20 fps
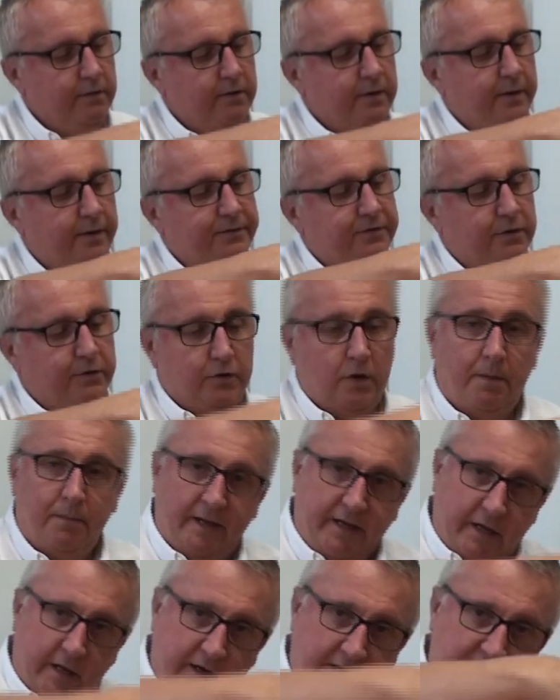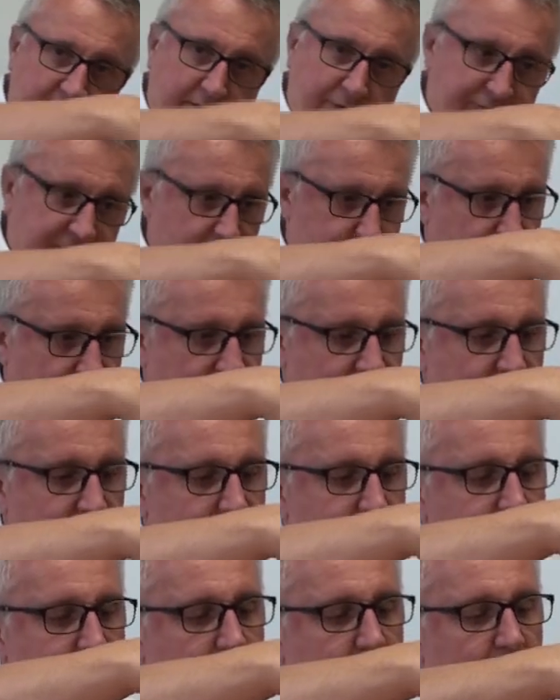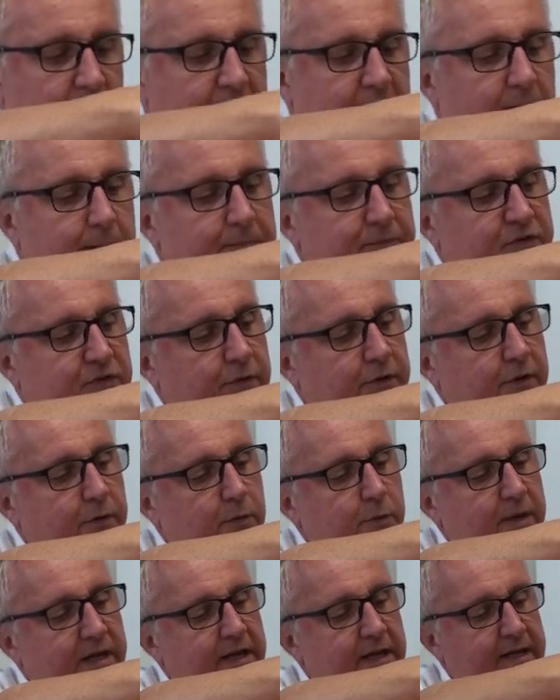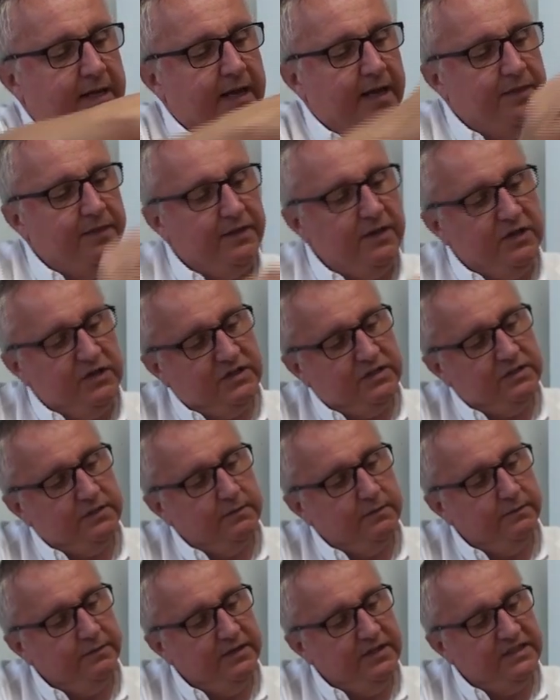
Get up to the top, like you got to tilt it back, and then it'll get up so that we can get these